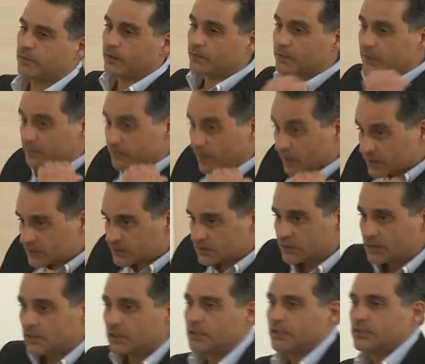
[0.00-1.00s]
public money,
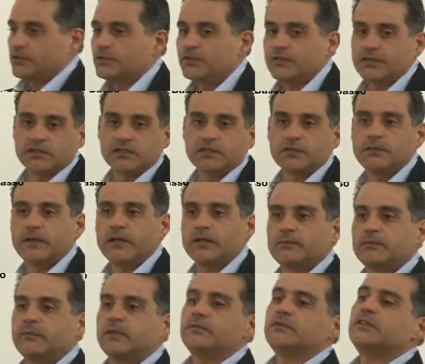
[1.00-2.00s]
you think
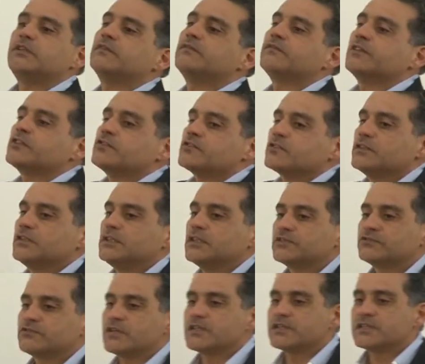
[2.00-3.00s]
about maybe eventually
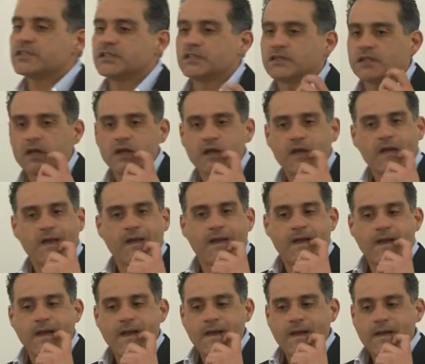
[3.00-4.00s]
addressing
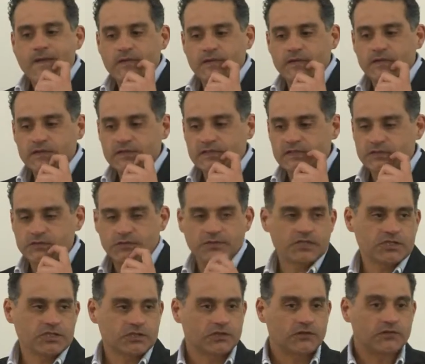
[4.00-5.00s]
the
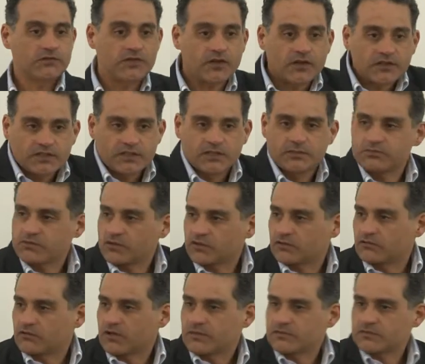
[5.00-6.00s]
situation of funding
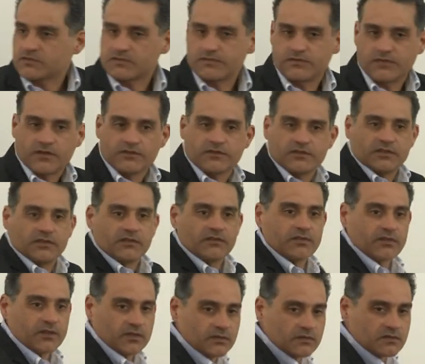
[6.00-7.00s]
programs, funding
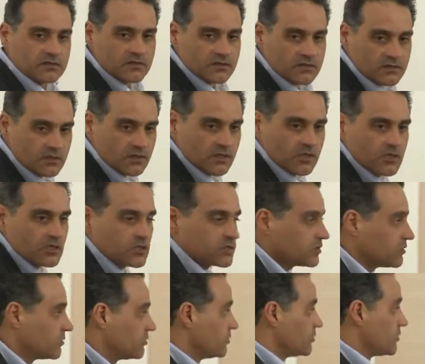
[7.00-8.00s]
things.
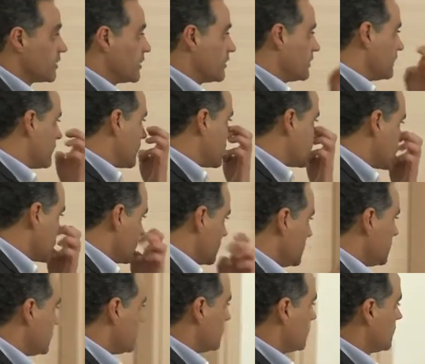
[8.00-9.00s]
So you can
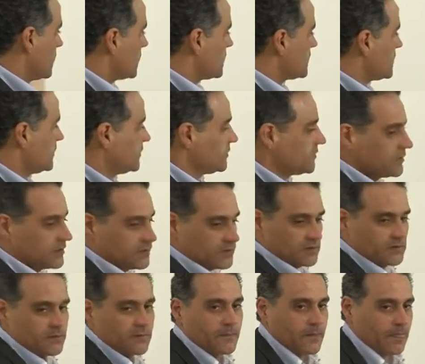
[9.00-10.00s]
eventually consider,
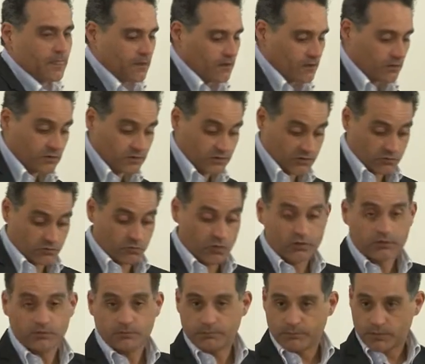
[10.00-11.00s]
it's
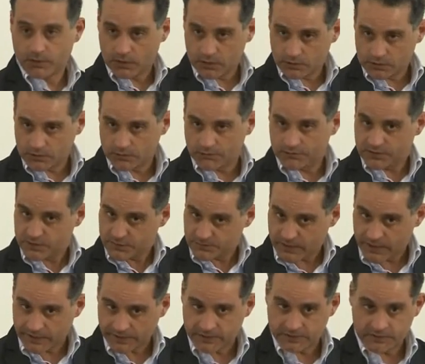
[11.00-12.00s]
one part of this
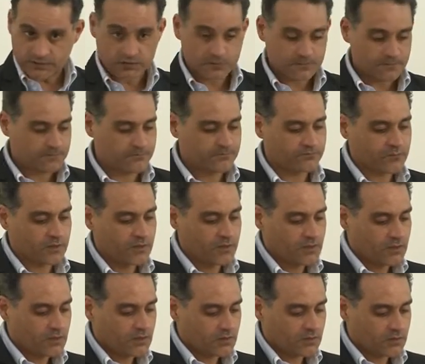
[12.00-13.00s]
package,
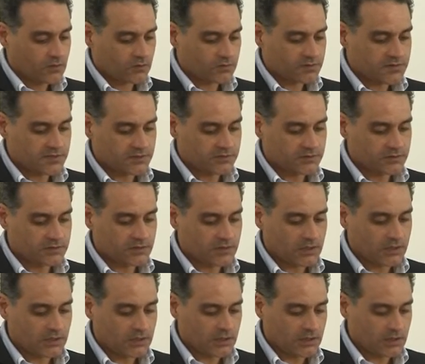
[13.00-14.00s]
consider
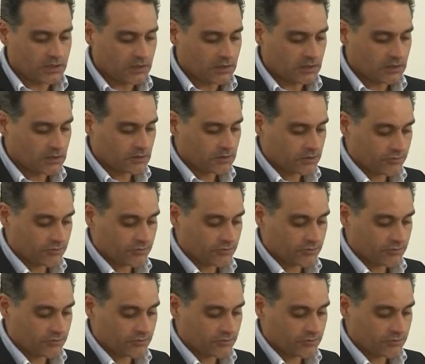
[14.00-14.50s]
uh,